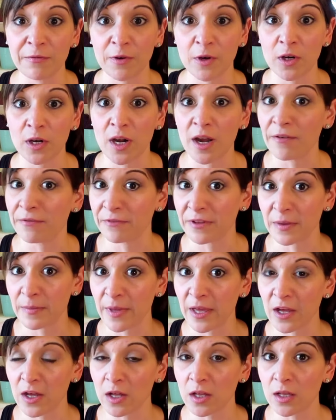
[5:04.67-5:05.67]
for a
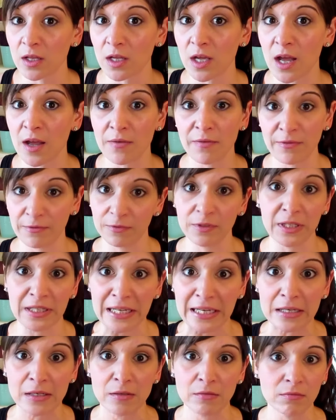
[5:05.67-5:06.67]
female of
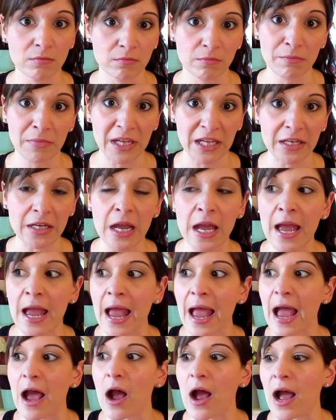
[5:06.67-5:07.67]
lean meat
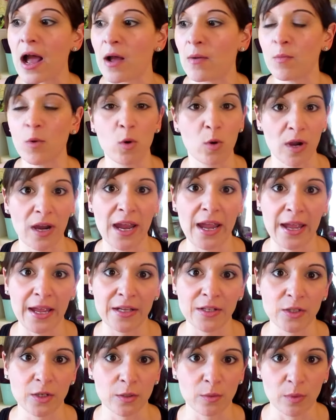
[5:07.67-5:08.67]
um, or
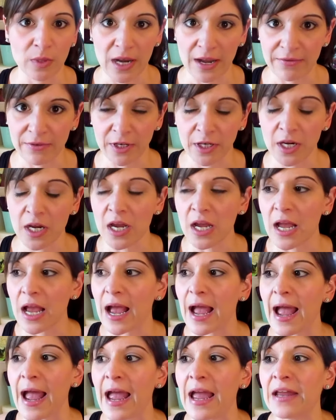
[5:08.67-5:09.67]
eggs or whatever,
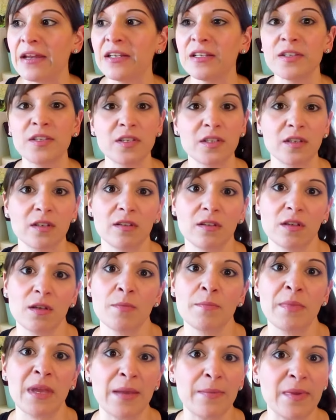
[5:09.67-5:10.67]
and
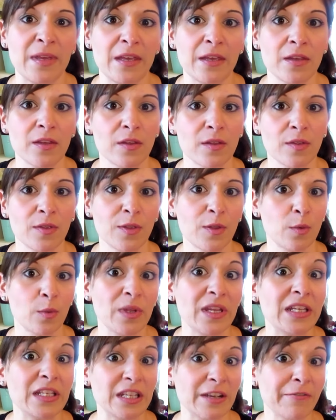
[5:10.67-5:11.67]
maybe
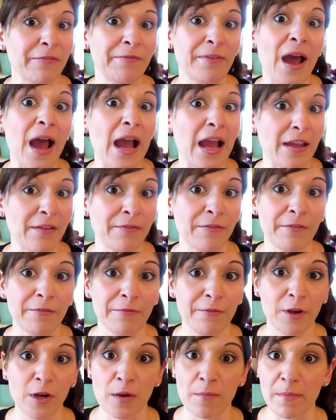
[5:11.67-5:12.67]
three to five
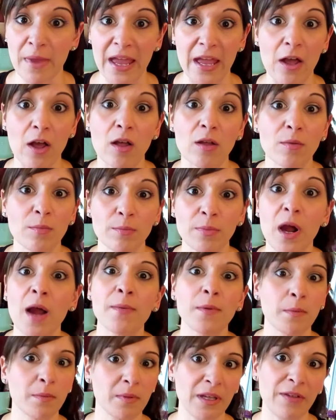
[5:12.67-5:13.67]
for a male,
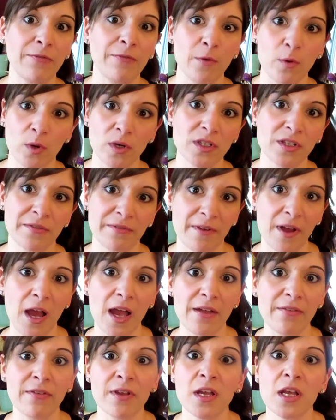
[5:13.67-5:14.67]
probably four to
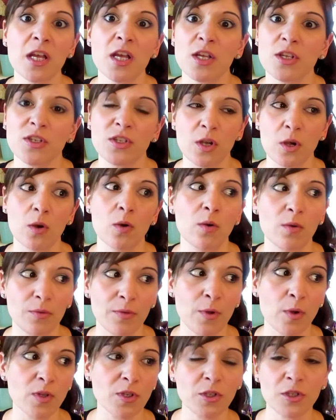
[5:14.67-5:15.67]
five. So
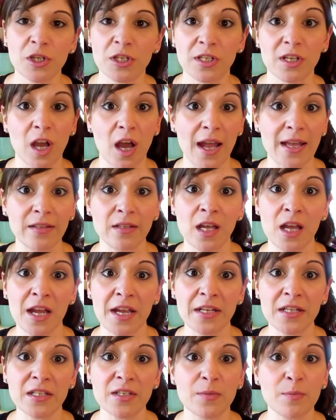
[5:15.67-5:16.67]
those are just
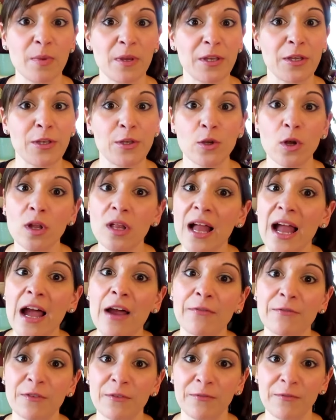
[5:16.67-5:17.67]
guidelines, but you'll
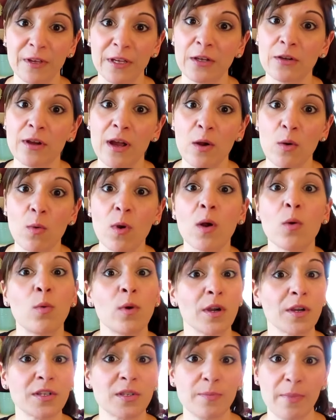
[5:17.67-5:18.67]
have to figure out what
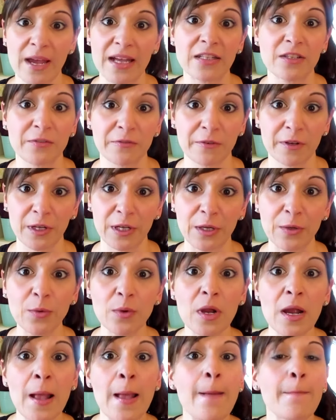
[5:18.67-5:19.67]
works best for
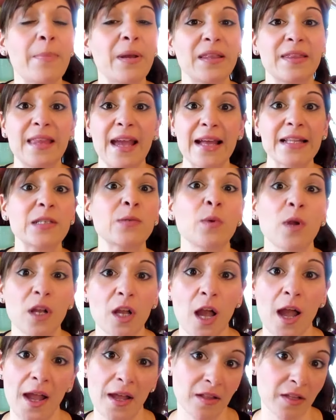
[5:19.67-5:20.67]
you. But that's what
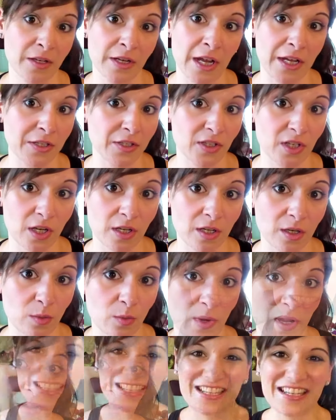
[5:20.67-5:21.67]
Kyle and I started
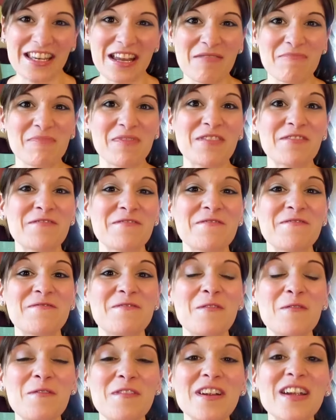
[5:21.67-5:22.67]
with. Number
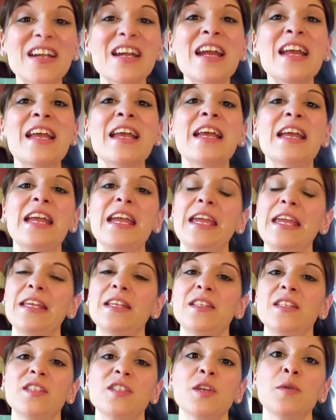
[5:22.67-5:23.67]
four
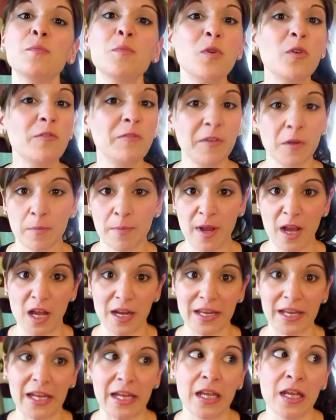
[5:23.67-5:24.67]
is to move your
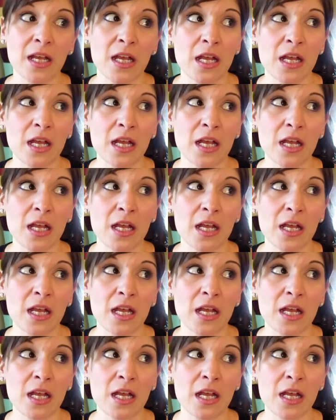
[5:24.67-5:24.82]
body.